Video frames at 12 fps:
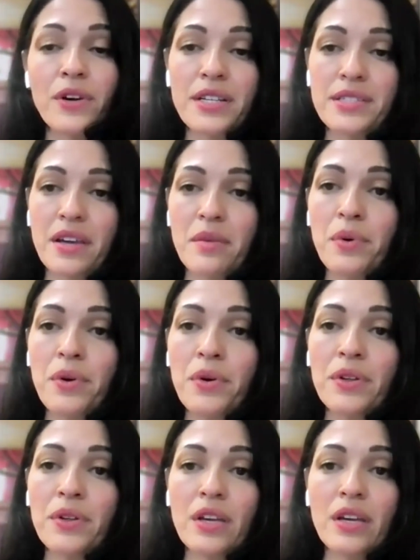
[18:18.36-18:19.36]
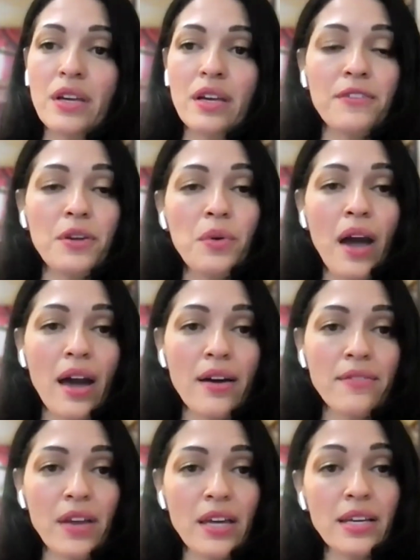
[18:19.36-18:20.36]
For example, if you
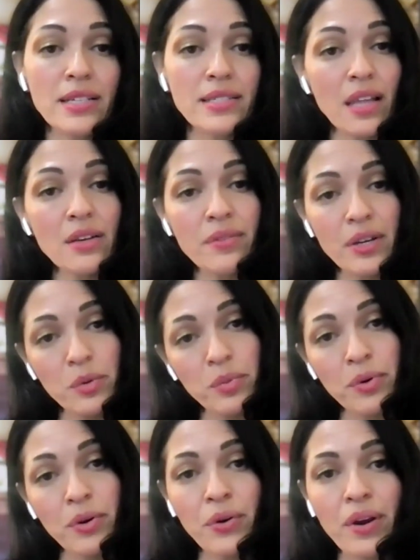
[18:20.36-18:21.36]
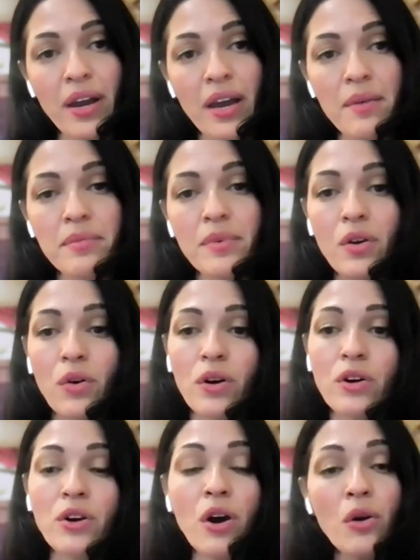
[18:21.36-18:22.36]
have an accelerator program
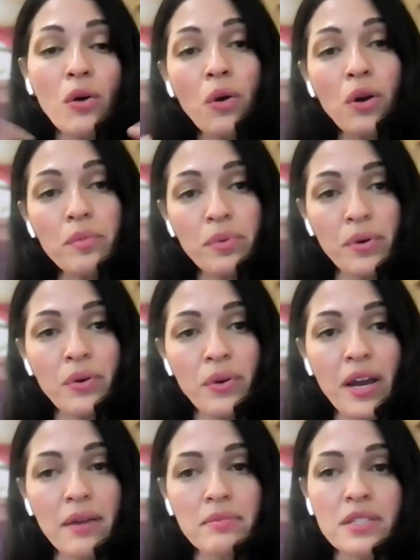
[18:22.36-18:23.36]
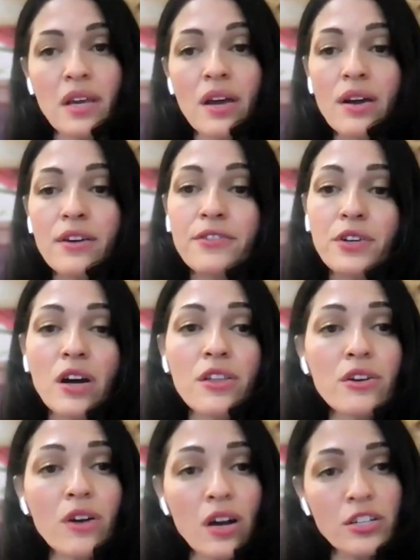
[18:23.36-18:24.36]
or cohort programs for
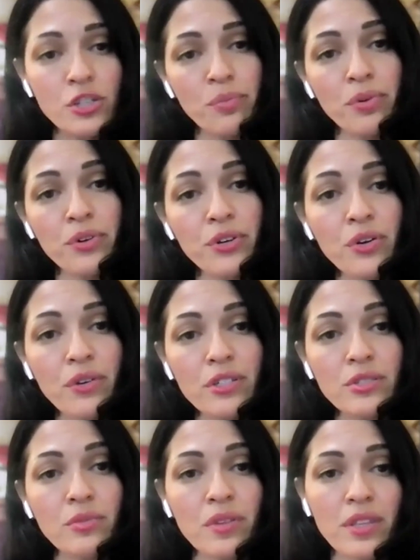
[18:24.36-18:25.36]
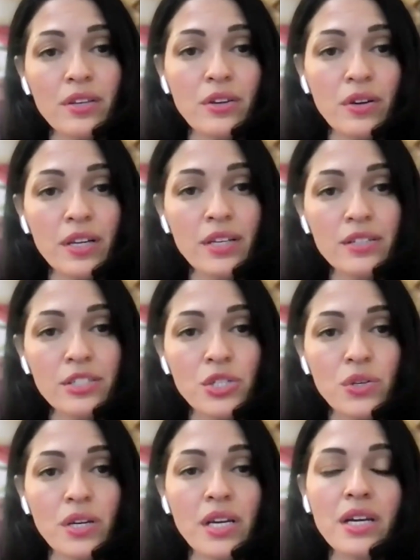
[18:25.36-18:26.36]
other entrepreneurs within your
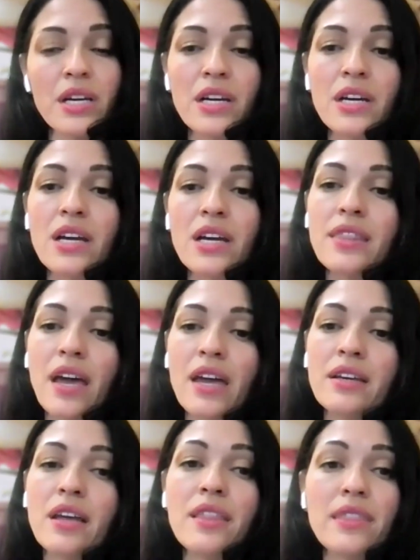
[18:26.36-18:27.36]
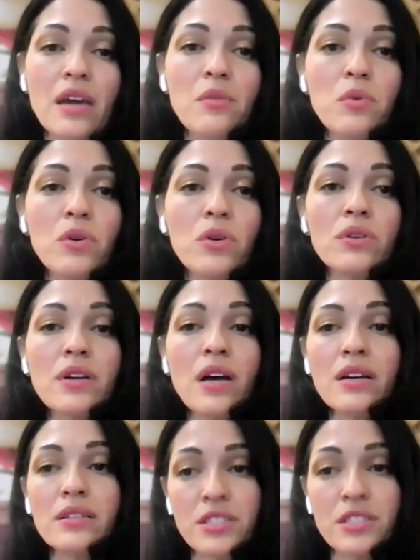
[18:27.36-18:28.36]
industry, then they will
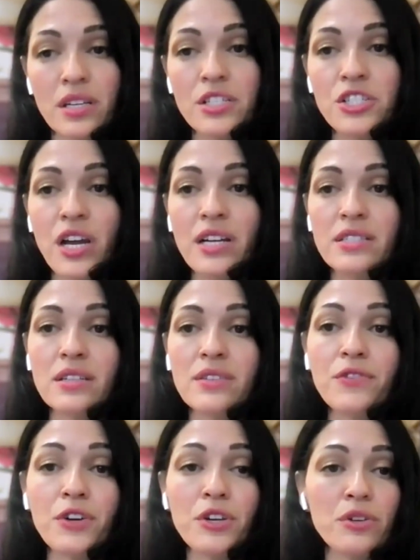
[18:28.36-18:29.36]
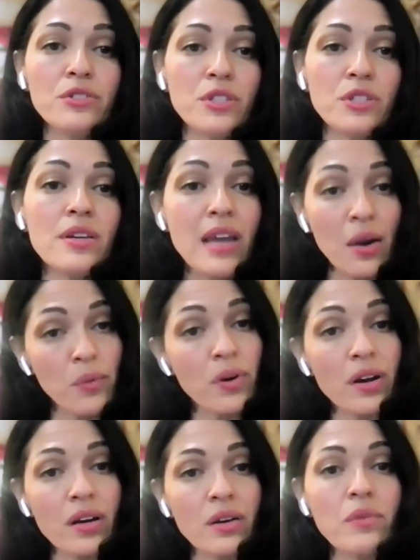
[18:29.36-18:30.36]
suggest for you to
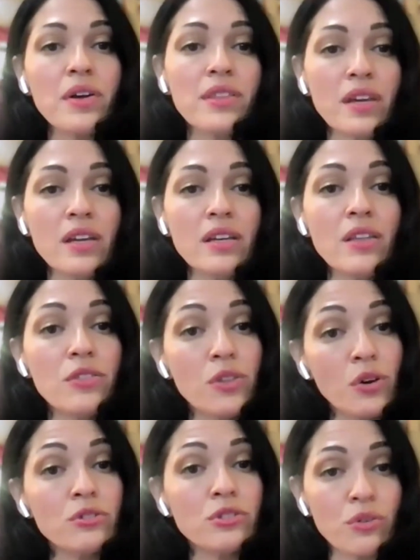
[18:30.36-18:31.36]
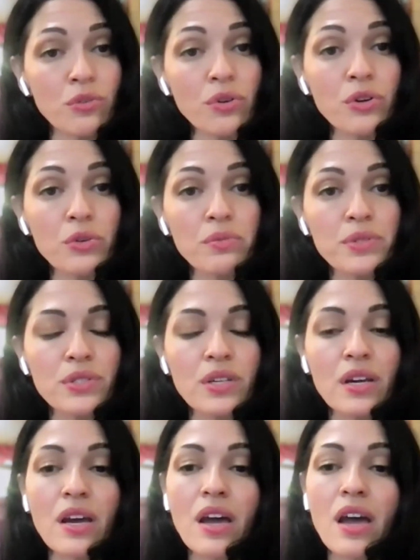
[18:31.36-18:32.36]
network within those
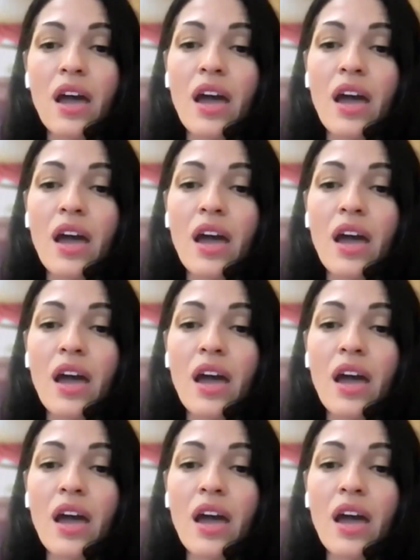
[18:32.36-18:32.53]
groups.